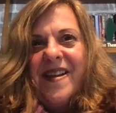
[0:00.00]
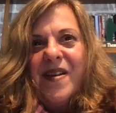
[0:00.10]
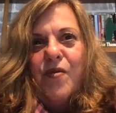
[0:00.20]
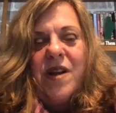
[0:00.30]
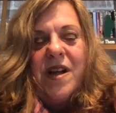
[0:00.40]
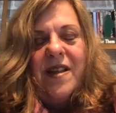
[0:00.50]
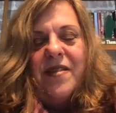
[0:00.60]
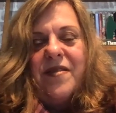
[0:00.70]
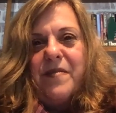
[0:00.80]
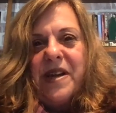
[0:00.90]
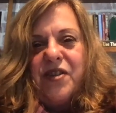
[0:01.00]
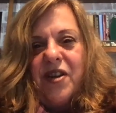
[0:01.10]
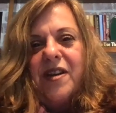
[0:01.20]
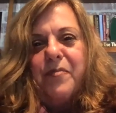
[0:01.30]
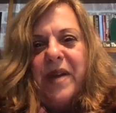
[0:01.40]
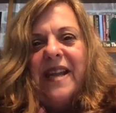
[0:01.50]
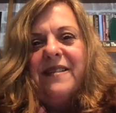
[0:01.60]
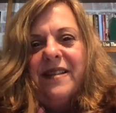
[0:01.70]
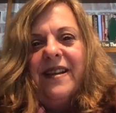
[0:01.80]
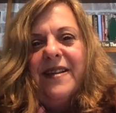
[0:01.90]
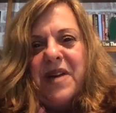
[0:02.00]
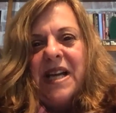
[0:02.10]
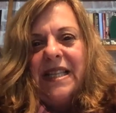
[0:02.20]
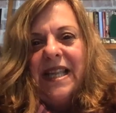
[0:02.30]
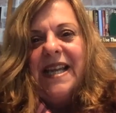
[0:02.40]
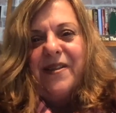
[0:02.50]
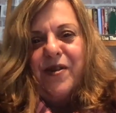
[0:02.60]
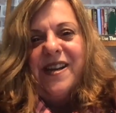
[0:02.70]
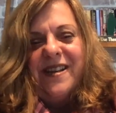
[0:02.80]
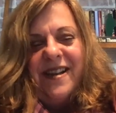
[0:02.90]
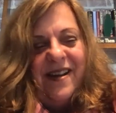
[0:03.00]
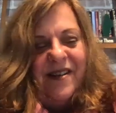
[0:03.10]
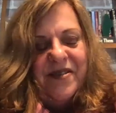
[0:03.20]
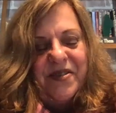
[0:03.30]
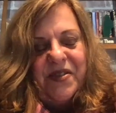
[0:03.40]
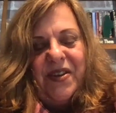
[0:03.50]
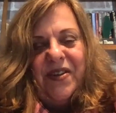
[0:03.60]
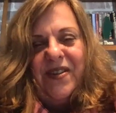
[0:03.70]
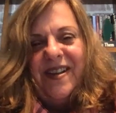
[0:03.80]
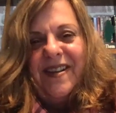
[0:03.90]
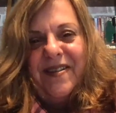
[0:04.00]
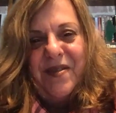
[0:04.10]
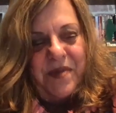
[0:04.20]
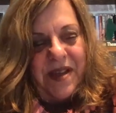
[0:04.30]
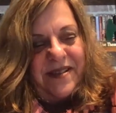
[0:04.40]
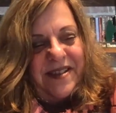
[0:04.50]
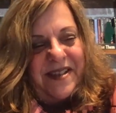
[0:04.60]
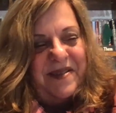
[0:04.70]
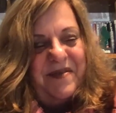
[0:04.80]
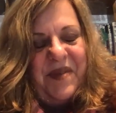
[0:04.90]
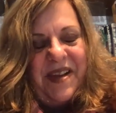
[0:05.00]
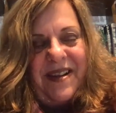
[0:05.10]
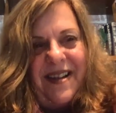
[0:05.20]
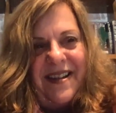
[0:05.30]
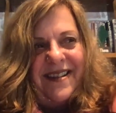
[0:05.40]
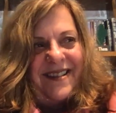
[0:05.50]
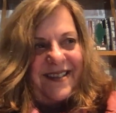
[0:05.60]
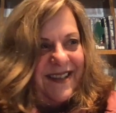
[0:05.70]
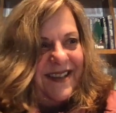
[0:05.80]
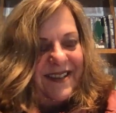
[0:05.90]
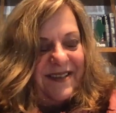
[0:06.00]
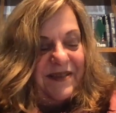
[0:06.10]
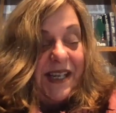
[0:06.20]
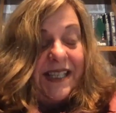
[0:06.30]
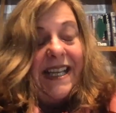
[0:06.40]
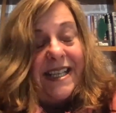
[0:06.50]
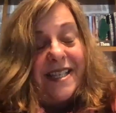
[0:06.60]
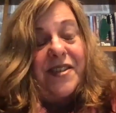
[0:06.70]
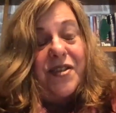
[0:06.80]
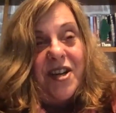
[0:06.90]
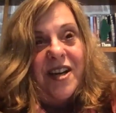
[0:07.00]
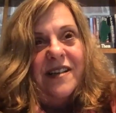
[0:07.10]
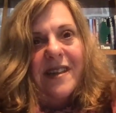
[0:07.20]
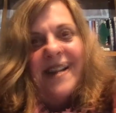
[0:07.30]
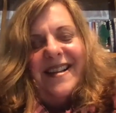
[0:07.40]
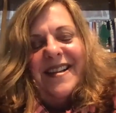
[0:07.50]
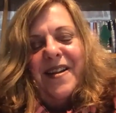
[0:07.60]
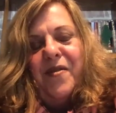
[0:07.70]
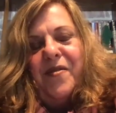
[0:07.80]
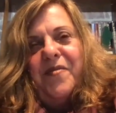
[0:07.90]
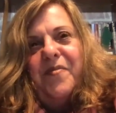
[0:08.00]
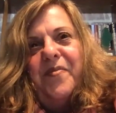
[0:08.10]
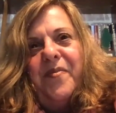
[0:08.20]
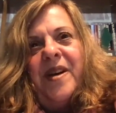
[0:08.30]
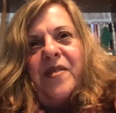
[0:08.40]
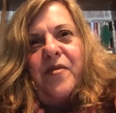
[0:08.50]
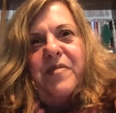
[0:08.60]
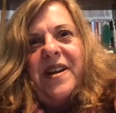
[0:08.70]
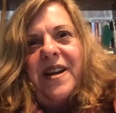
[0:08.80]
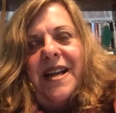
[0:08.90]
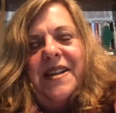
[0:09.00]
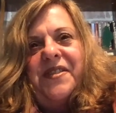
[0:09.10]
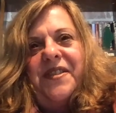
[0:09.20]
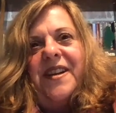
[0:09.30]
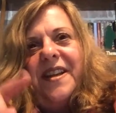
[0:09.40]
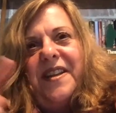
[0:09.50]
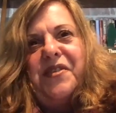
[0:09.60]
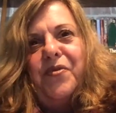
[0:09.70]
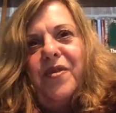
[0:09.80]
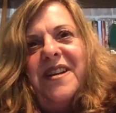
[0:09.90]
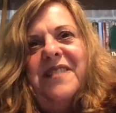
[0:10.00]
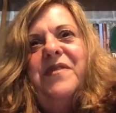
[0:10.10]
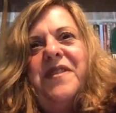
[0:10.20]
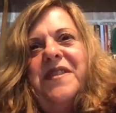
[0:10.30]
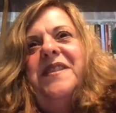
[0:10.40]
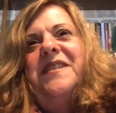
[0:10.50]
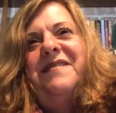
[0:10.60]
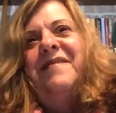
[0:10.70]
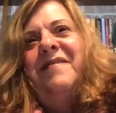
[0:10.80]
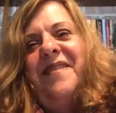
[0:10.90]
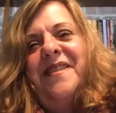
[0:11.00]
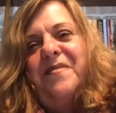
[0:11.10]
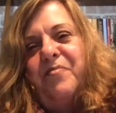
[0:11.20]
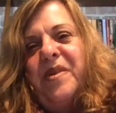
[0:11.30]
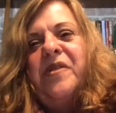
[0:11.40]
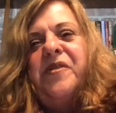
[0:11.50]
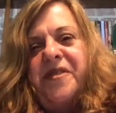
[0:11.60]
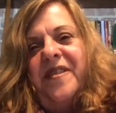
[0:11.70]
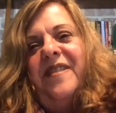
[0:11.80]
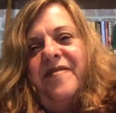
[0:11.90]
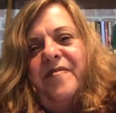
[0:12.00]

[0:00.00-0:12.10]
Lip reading: Well, other than my dog panting at my leg right now, so I hope that doesn't. It is a dog. You know, Mark, we've been kind of stuck in this rut with this beer stuff.